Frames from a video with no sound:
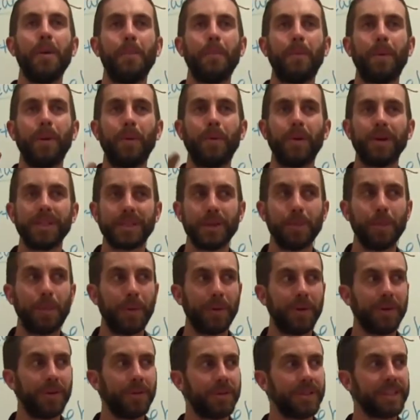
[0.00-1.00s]
But what's
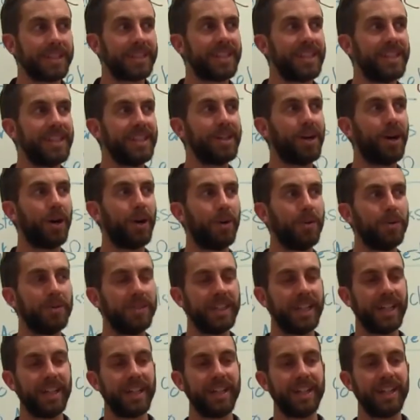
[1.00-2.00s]
important was he
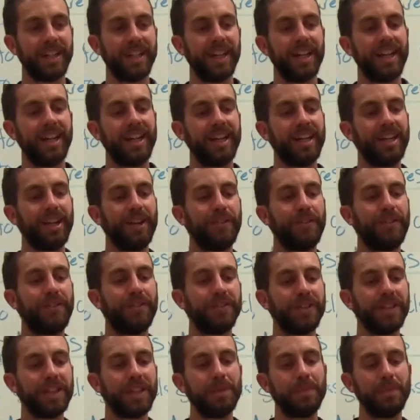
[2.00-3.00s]
owned it. He
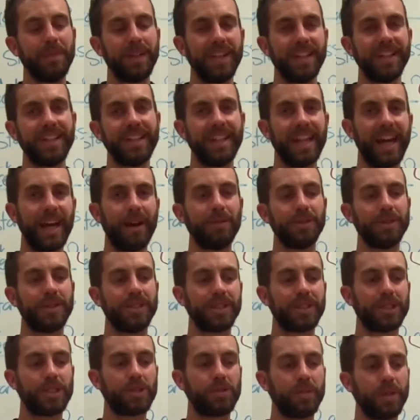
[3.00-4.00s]
fully admitted that that was
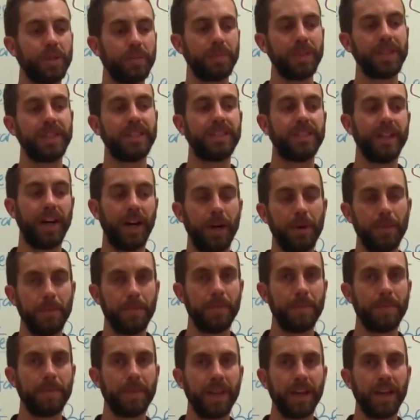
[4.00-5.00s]
extremely
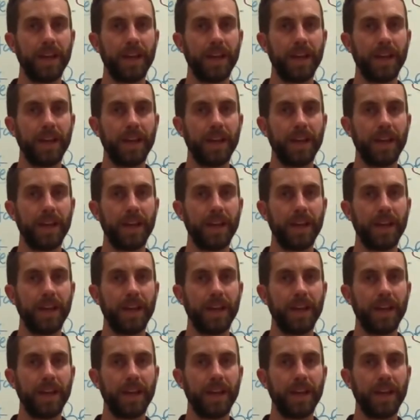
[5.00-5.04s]
dumb.